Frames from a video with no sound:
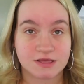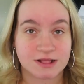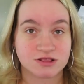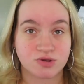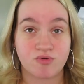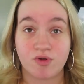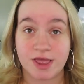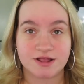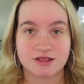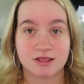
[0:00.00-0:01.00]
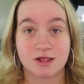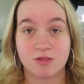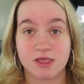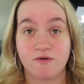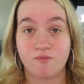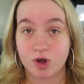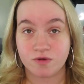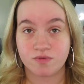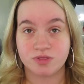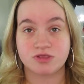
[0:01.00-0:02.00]
That's great. And I only have
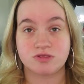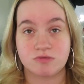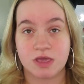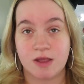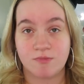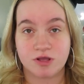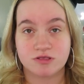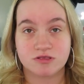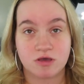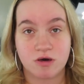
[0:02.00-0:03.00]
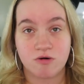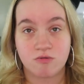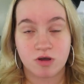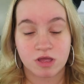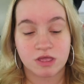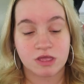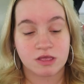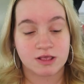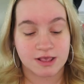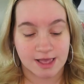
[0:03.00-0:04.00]
one for this new camera. So,
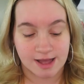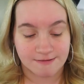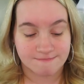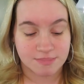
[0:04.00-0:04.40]
yeah.